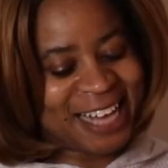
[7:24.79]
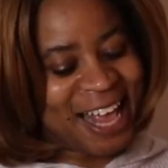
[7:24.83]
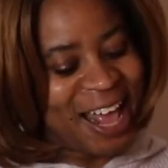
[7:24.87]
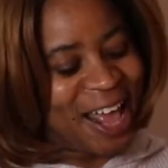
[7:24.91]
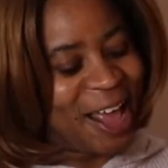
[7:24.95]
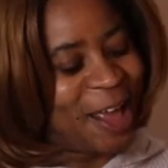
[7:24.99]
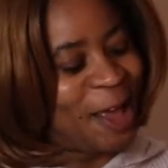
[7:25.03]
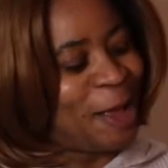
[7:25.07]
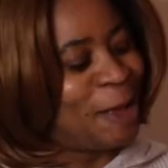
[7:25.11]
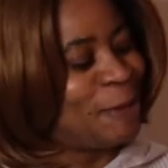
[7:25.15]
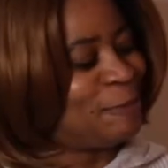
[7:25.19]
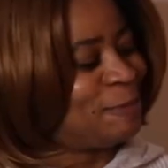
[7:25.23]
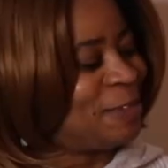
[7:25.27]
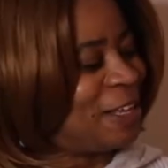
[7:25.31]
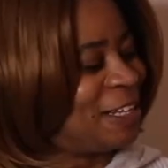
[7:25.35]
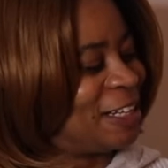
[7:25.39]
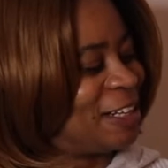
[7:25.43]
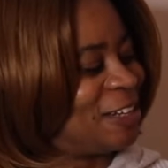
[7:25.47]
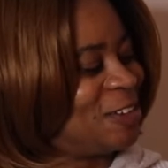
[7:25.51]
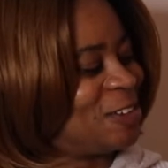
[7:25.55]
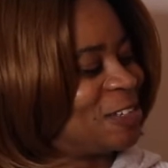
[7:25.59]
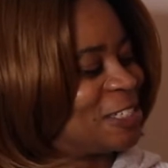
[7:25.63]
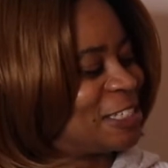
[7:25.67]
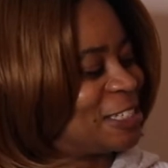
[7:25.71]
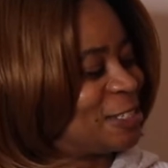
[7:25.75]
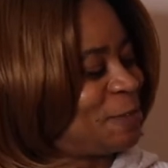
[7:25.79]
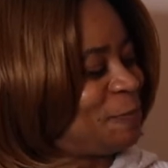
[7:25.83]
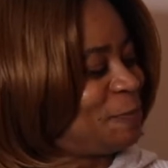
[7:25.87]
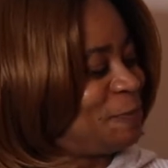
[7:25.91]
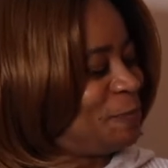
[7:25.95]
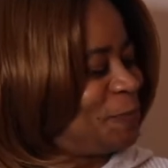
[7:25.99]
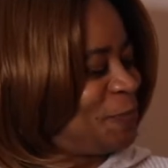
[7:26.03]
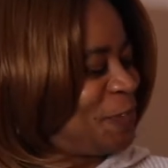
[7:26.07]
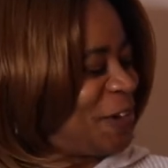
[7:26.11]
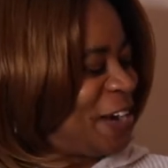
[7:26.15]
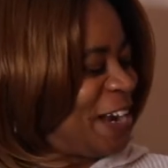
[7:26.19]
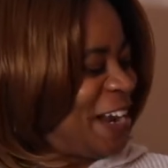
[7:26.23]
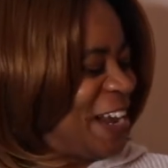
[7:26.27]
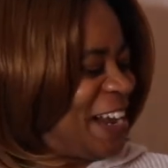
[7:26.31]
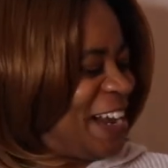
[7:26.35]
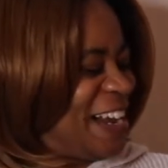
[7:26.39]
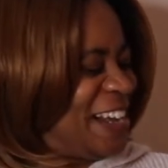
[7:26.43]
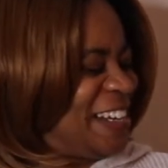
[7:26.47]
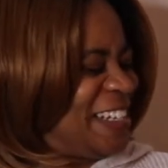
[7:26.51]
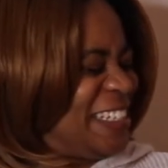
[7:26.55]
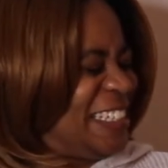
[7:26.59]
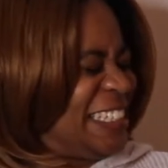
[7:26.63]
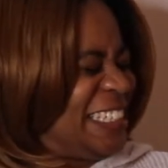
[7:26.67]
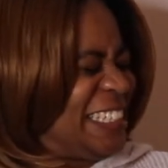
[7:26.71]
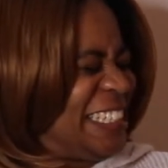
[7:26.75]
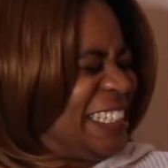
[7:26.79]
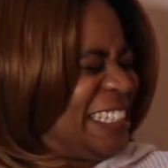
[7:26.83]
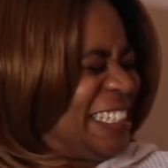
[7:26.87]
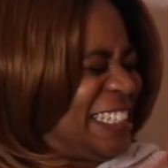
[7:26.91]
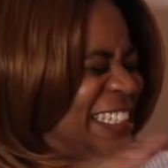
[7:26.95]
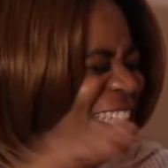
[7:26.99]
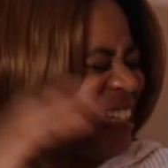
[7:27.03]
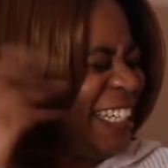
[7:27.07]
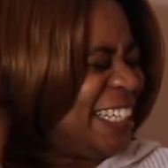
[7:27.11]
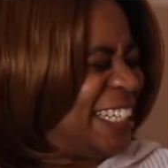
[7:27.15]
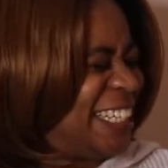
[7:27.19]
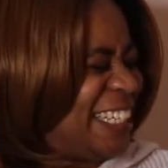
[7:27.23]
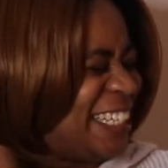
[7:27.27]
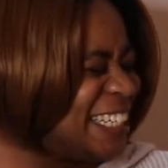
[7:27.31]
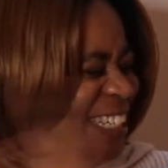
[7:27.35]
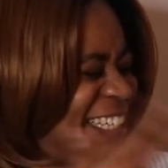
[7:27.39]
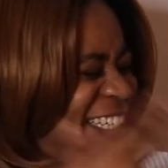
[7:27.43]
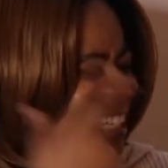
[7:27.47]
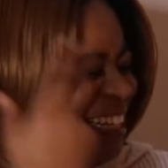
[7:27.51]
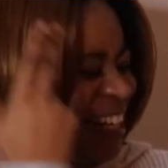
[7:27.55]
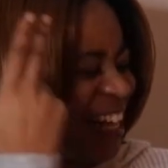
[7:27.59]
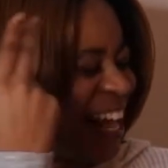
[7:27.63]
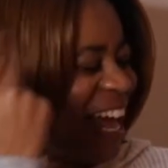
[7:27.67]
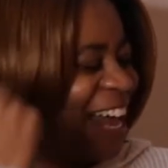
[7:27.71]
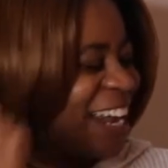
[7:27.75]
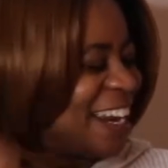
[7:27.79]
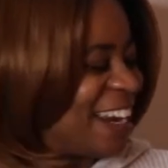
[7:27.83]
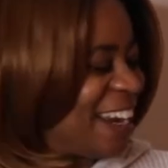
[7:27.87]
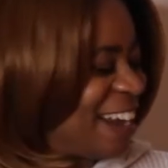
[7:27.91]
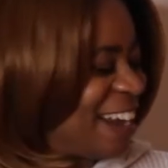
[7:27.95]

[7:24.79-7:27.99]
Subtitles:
Damn, it looks so pretty. I